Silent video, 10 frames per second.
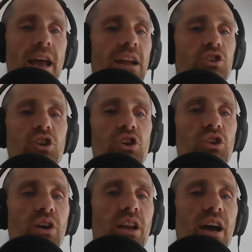and i just couldn't
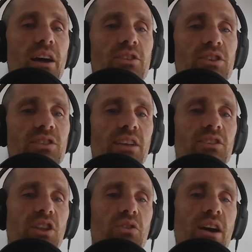do it i just i
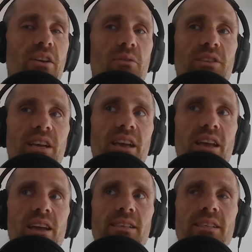slowed down it was like
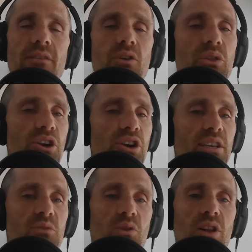
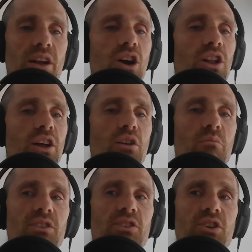730s were like all i could
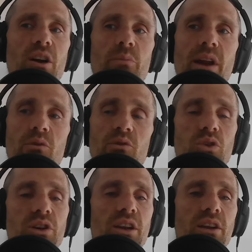muster up and i was
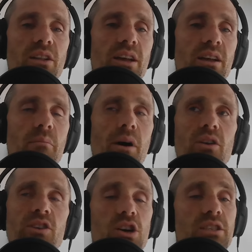working like
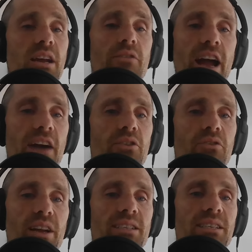about as hard as i ever have in a
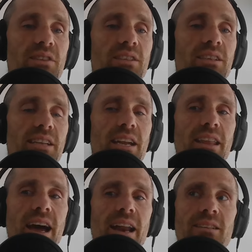race to even
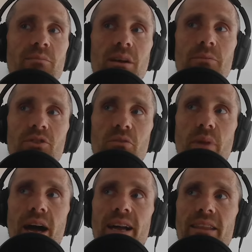sustain that i sometimes look
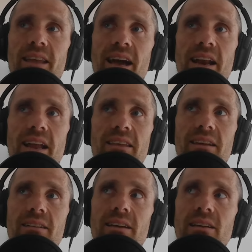back at that and i
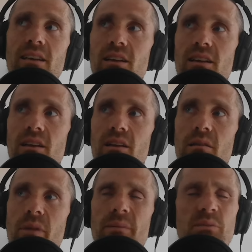think like
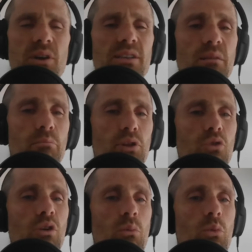man, I'm surprised I didn't
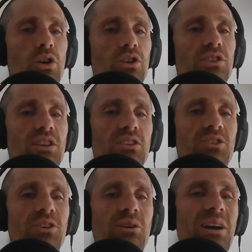blow up worse to the degree